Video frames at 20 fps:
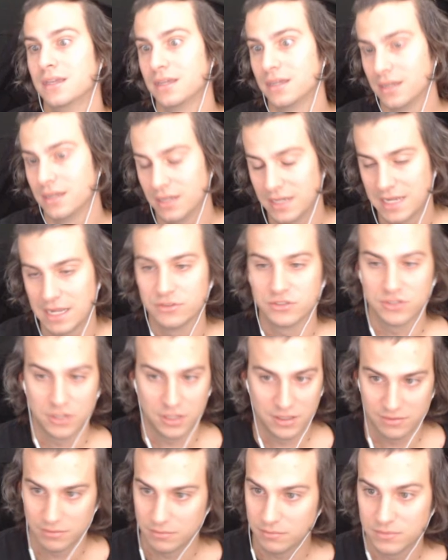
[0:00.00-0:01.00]
it counts all of
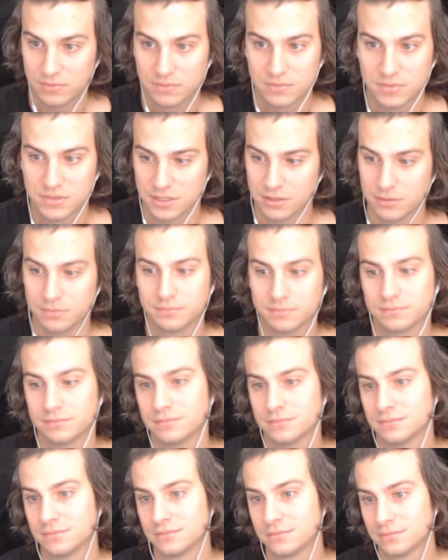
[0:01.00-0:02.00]
them. So,
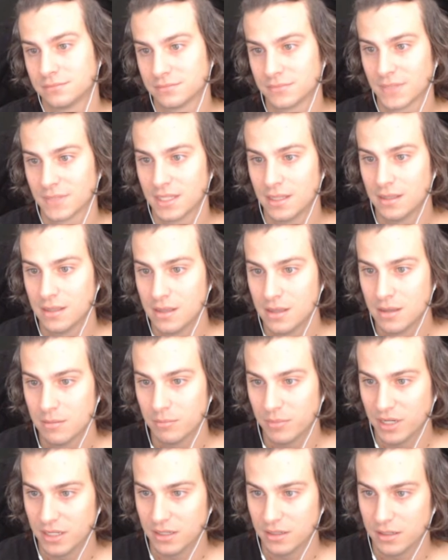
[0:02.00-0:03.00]

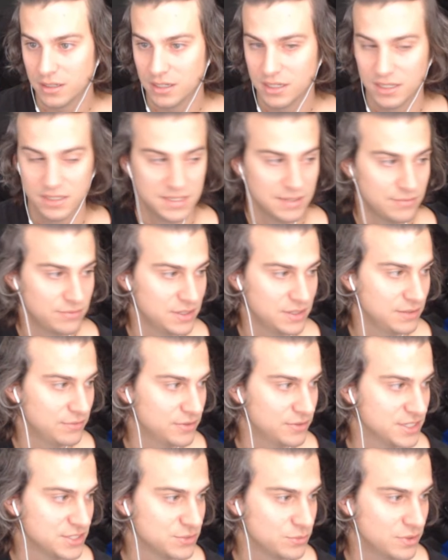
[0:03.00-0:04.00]
but definitely for
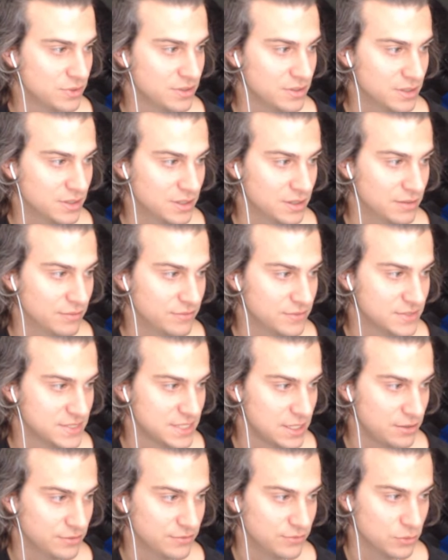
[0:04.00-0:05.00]
this one,
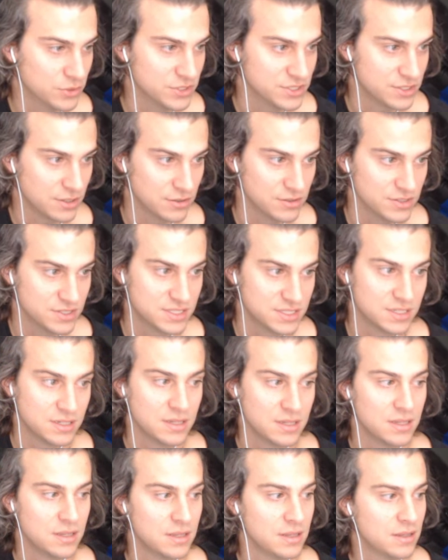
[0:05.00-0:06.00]
solid 4 stars.
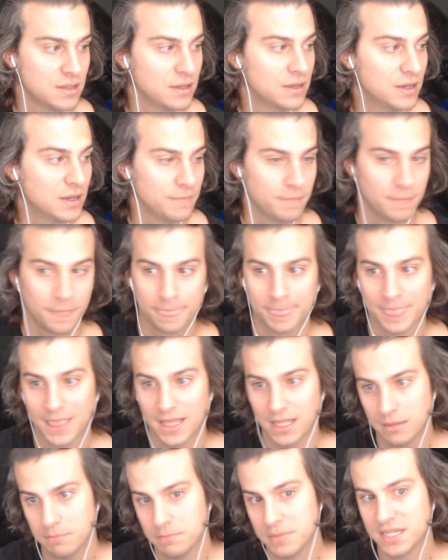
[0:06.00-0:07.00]

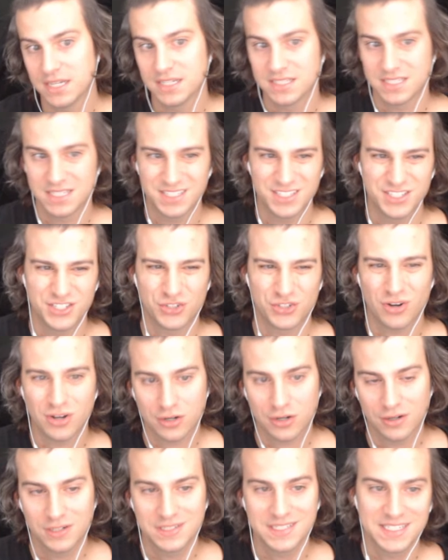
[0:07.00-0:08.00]
Because it doesn't draw
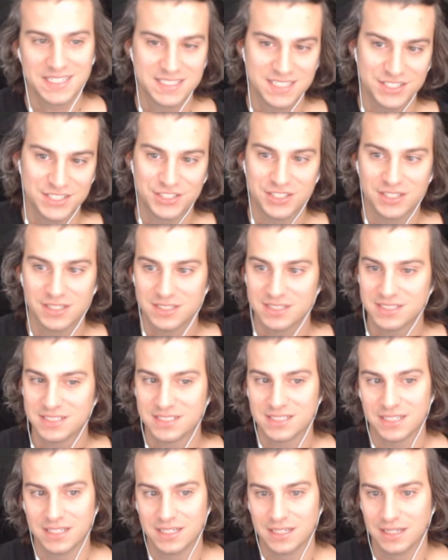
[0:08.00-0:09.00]
cards like Stitch does,
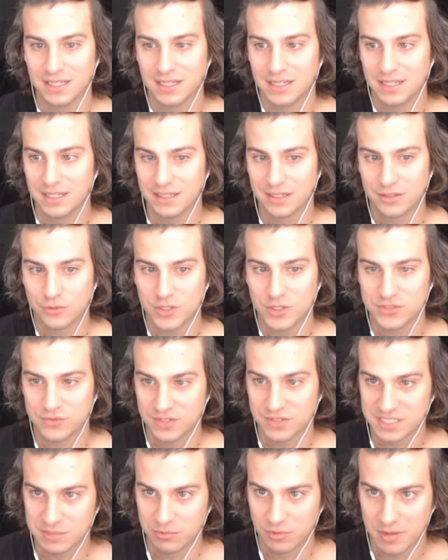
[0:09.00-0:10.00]
and it quests for a
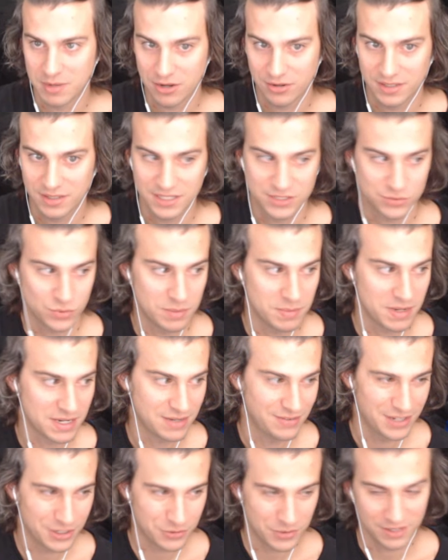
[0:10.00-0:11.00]
similar amount, that's why I'm not giving
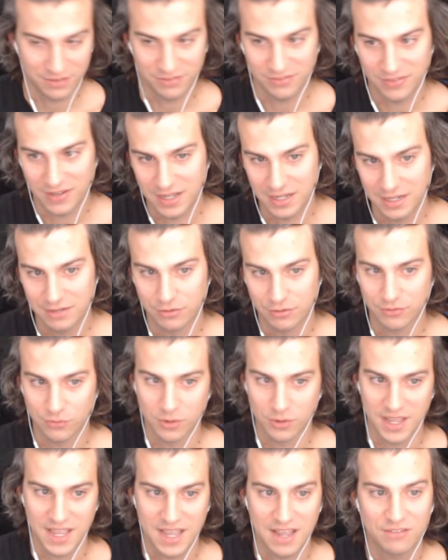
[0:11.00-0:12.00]
it quite a 5 or
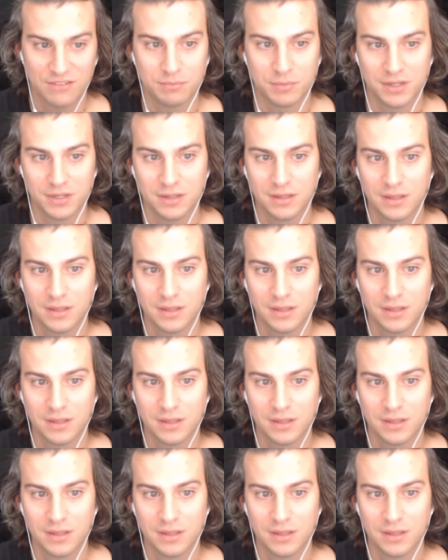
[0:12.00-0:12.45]
4.5, but